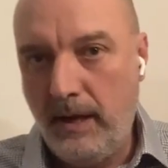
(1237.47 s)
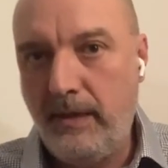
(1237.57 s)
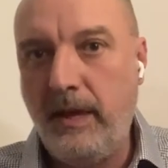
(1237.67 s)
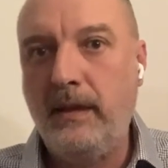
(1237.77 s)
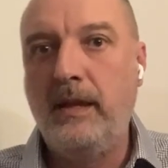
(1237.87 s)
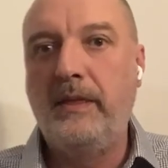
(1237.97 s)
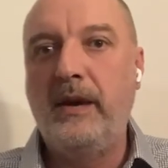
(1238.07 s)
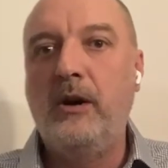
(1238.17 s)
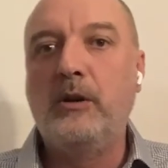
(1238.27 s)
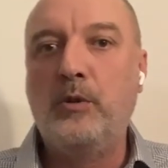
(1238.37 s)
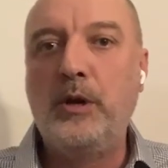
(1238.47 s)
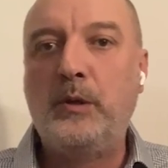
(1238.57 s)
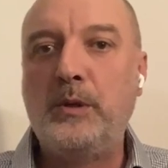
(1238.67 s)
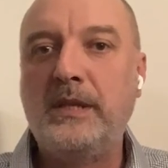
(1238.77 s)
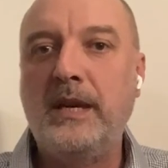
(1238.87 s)
think that they are going
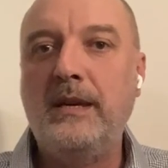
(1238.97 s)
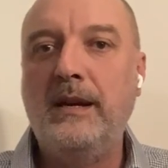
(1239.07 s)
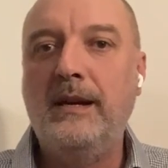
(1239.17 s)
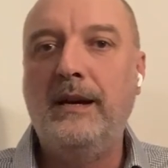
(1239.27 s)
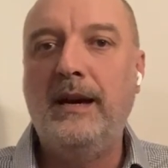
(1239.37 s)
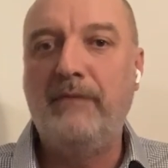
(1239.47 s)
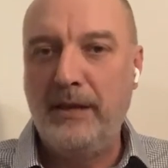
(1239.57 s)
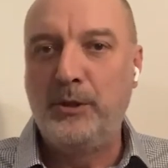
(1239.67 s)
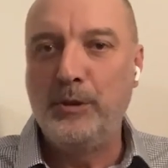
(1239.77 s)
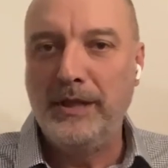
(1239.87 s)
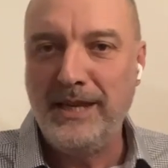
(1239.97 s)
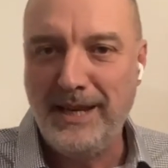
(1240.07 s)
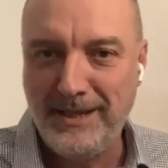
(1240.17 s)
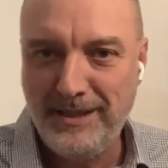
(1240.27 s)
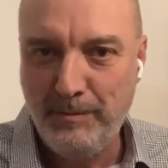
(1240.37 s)
to say eventually
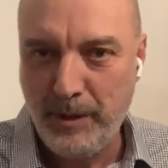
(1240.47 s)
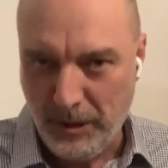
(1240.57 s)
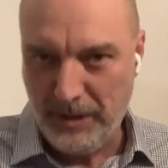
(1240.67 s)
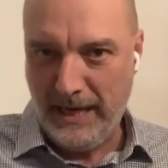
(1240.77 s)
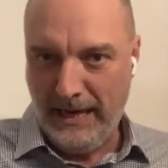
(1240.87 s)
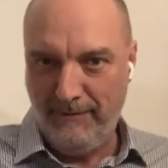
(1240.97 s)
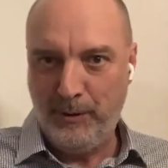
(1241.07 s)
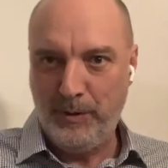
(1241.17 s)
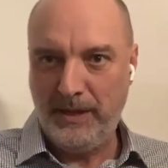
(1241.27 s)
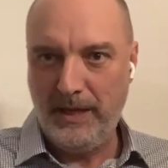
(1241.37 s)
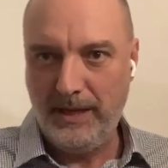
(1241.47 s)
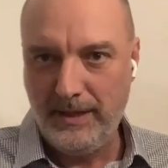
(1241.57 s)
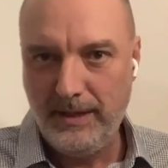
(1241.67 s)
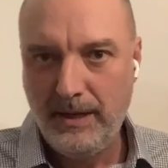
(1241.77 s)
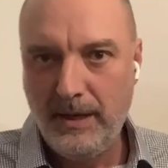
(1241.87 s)
yes, because they have to say
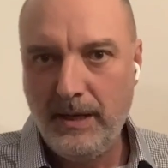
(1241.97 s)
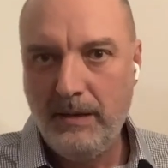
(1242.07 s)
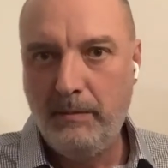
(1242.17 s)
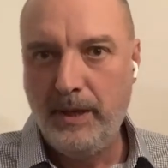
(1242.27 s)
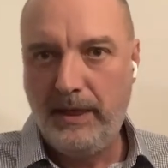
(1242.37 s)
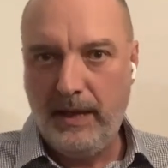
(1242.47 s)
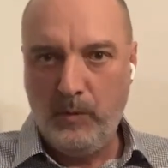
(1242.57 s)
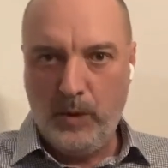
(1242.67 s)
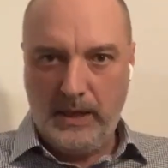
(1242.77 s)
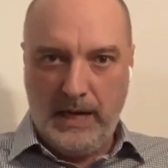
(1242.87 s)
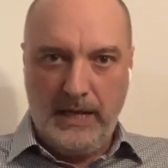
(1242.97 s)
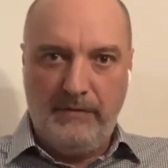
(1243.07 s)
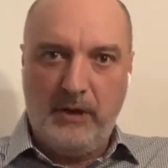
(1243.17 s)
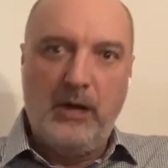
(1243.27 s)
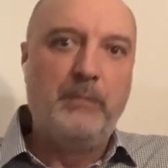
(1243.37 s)
yes. But then what kind
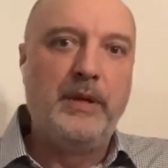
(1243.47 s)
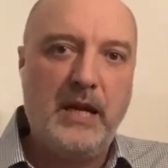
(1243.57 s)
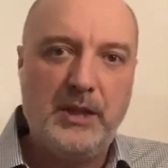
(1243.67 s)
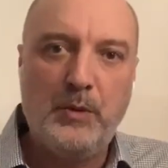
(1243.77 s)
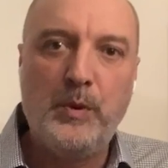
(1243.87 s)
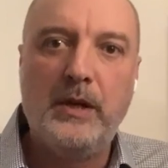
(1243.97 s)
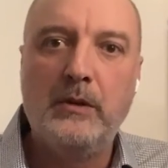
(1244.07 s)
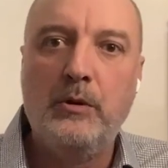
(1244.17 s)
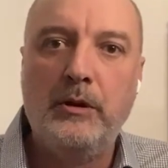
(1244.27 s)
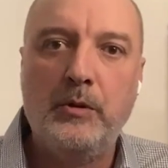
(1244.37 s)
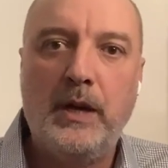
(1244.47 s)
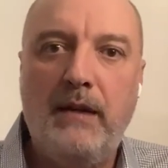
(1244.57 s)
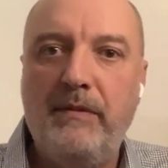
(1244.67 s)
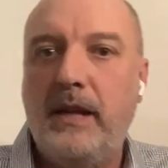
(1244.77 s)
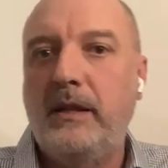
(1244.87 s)
of a combination we are going to
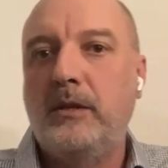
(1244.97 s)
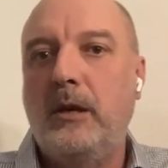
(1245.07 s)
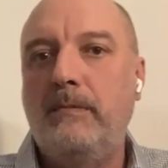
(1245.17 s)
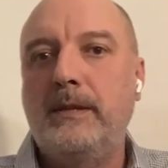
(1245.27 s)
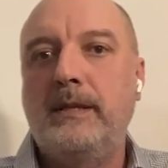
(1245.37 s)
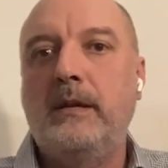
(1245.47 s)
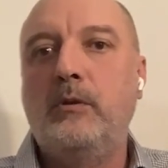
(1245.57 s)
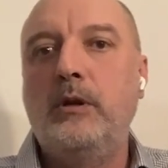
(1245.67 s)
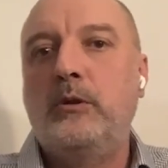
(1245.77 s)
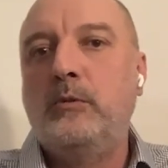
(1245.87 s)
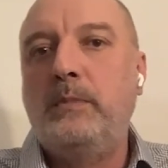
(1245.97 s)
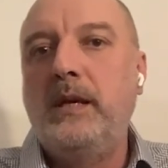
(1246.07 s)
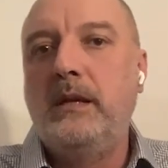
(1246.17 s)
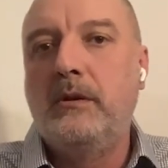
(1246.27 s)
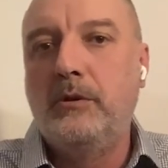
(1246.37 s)
have, that is obviously going to
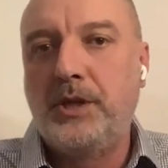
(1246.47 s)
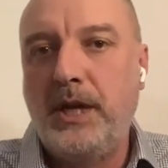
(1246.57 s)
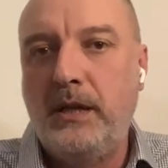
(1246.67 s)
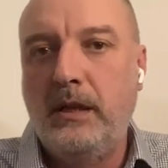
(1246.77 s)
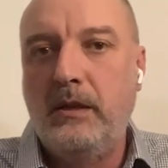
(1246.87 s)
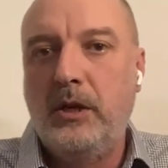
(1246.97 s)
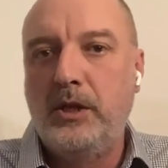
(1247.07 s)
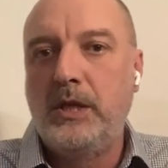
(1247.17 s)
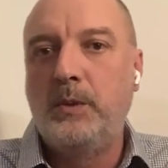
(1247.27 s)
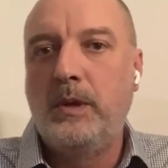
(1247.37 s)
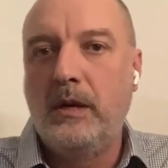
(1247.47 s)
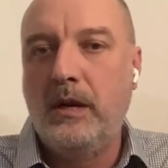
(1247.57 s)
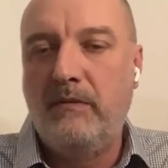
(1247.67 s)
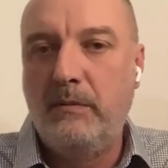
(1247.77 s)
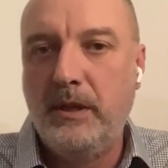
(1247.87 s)
be negotiated not just with the
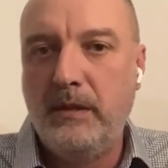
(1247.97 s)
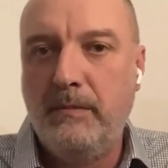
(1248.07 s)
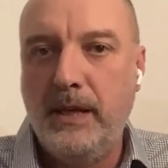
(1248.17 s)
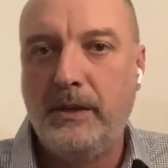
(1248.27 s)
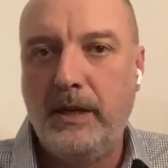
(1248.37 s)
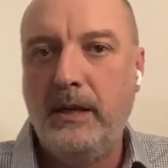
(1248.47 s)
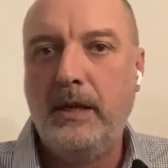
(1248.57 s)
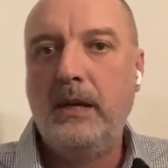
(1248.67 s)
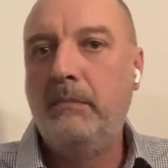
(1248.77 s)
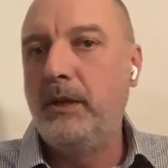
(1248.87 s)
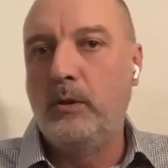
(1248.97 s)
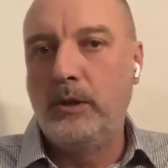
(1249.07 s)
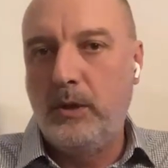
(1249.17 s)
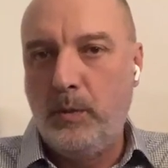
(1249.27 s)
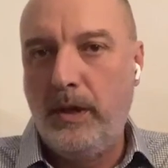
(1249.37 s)
government in Belgrade, but
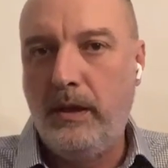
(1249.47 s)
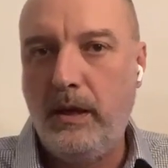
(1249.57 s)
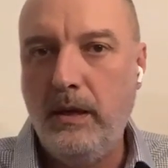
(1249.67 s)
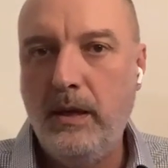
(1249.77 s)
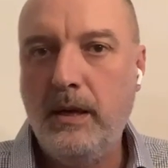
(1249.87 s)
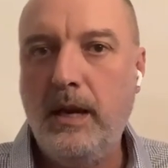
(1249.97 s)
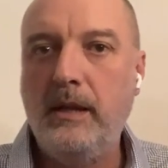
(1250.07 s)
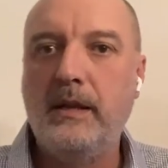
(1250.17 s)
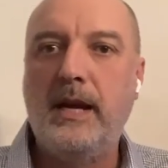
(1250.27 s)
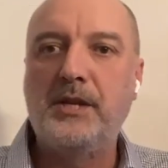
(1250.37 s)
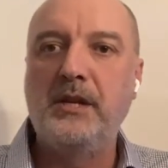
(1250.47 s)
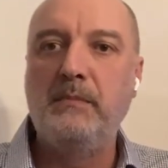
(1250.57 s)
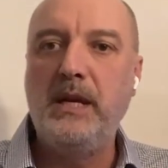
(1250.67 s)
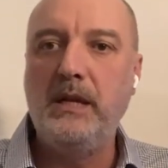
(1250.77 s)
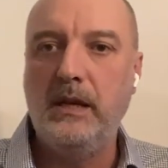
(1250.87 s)
also with the international
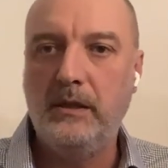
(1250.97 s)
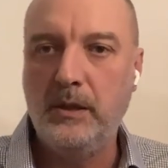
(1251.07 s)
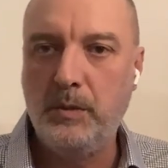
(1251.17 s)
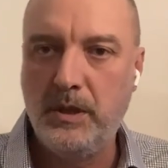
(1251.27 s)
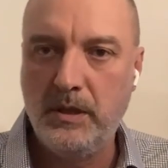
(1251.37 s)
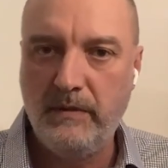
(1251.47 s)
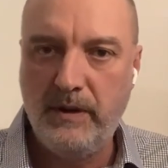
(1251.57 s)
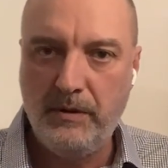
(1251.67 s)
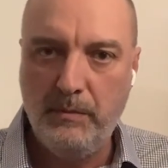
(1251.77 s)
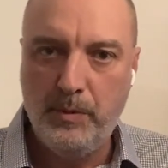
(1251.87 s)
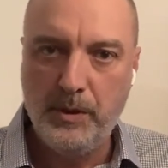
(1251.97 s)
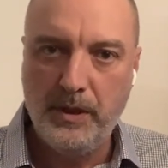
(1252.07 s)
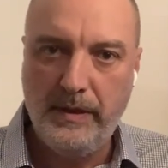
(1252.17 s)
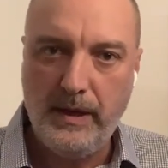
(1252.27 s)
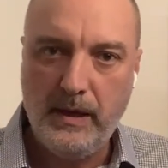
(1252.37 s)
mediators, which is a very
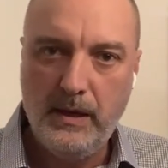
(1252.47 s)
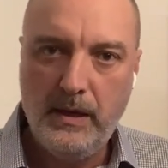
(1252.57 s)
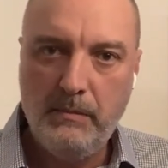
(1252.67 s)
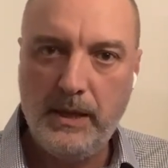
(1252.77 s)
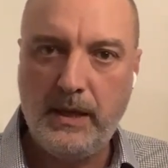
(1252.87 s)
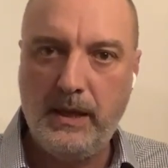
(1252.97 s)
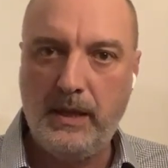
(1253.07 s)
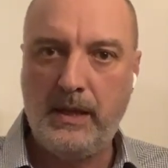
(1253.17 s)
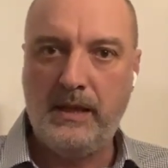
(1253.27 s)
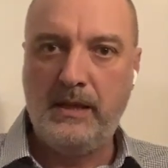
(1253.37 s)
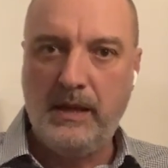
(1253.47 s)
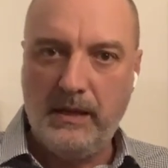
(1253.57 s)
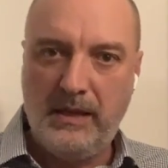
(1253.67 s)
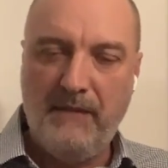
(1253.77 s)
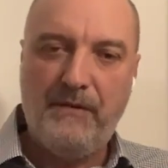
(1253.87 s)
important thing. But I think that the
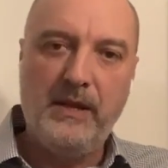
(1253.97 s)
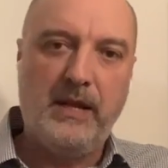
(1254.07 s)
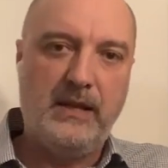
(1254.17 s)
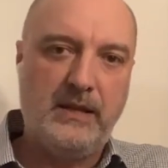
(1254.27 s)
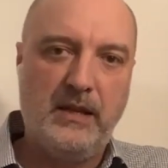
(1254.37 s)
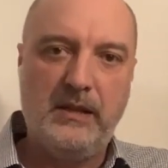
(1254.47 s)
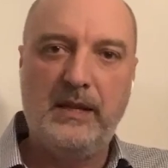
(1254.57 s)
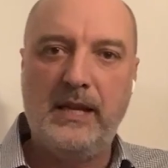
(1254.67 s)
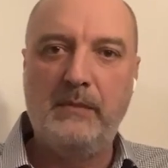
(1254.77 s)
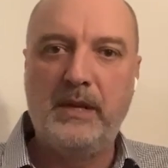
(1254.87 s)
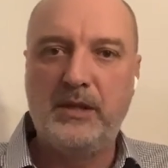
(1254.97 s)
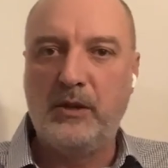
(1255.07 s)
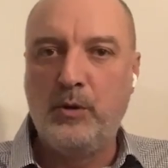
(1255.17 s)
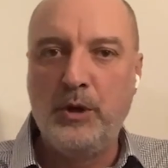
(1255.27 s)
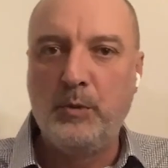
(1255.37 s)
different and certain elements are
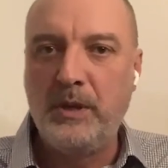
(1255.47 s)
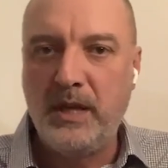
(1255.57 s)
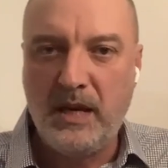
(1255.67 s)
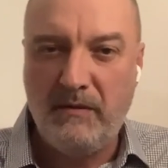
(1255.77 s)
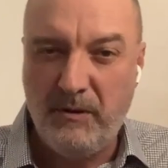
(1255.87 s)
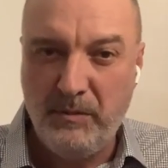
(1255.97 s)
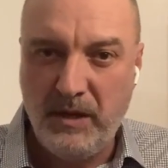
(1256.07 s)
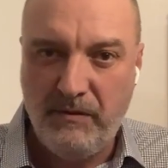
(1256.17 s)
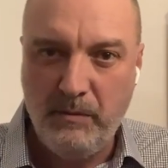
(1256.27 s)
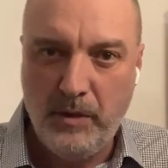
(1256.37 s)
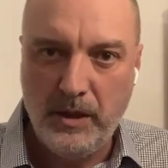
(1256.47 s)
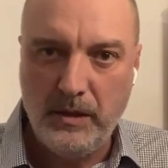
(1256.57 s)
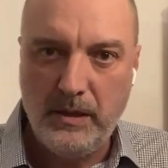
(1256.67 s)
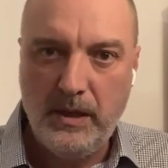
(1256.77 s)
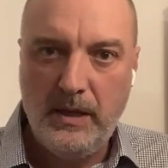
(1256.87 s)
going to be taken from different
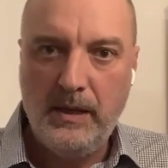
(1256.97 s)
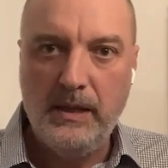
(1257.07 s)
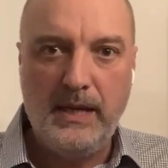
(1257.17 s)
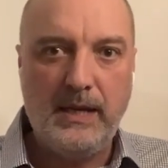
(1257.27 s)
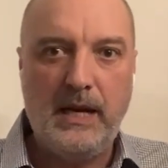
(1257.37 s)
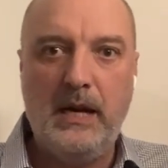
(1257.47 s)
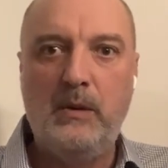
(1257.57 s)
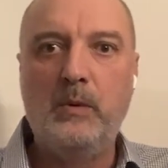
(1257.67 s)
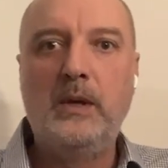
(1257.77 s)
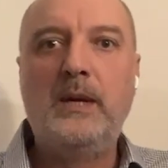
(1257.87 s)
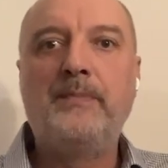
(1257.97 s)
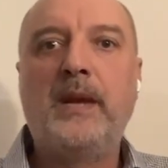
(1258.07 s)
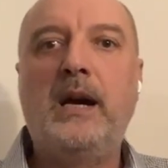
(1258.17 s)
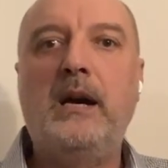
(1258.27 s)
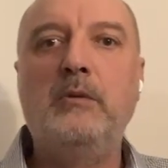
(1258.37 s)
models, like how
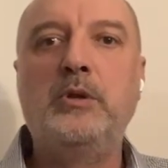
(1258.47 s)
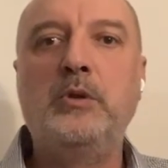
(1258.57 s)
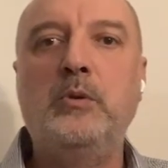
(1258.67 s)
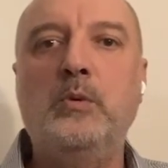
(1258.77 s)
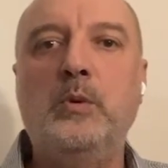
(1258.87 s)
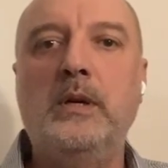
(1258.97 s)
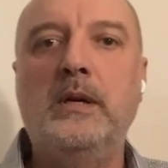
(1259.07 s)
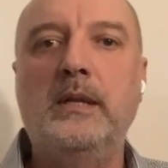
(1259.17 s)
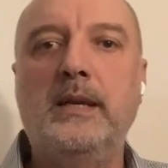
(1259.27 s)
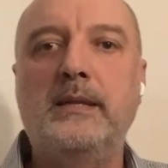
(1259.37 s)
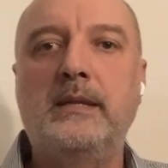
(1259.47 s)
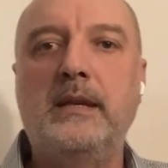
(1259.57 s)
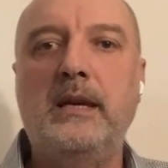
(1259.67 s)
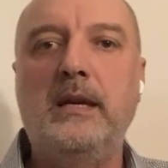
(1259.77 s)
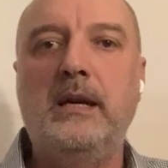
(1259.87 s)
do
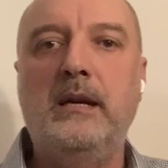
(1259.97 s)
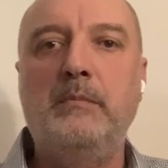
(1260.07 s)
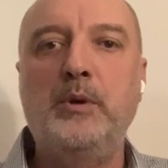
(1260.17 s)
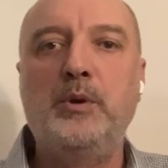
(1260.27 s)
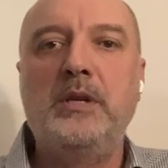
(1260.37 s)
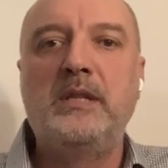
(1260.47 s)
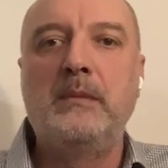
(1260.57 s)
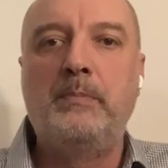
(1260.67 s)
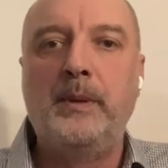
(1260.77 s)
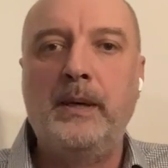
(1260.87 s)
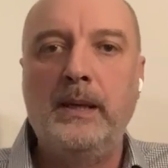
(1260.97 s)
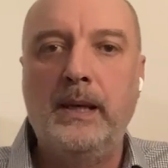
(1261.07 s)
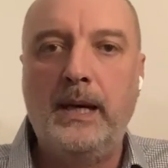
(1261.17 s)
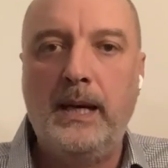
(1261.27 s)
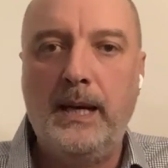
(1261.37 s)

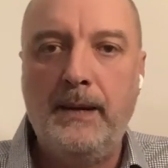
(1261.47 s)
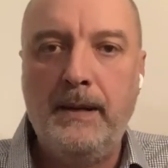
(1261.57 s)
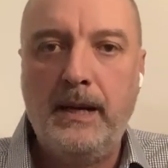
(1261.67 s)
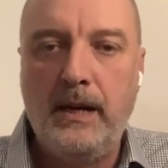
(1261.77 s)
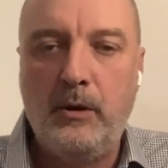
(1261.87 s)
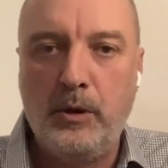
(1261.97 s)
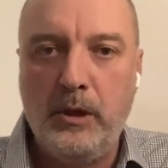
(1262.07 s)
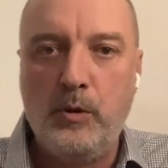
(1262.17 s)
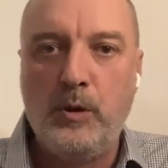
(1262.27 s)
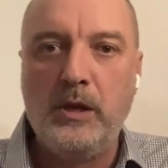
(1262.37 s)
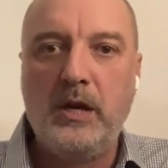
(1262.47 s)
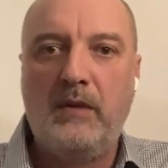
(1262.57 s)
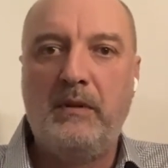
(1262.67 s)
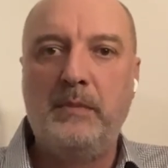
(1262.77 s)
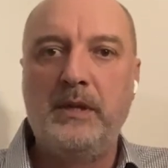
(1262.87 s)
municipal or local
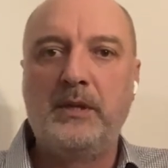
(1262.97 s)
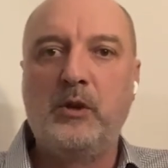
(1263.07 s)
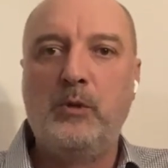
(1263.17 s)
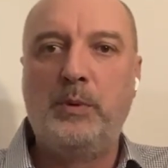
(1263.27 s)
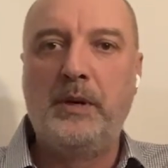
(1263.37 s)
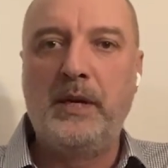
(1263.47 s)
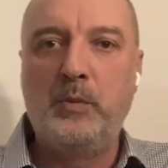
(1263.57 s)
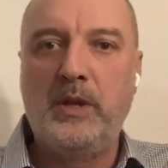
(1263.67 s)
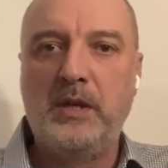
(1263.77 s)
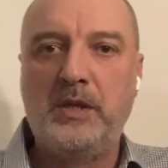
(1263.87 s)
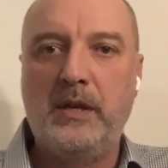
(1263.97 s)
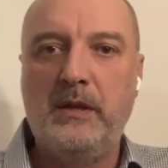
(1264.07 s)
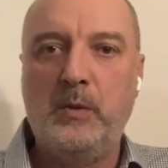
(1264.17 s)
governments cooperate with each other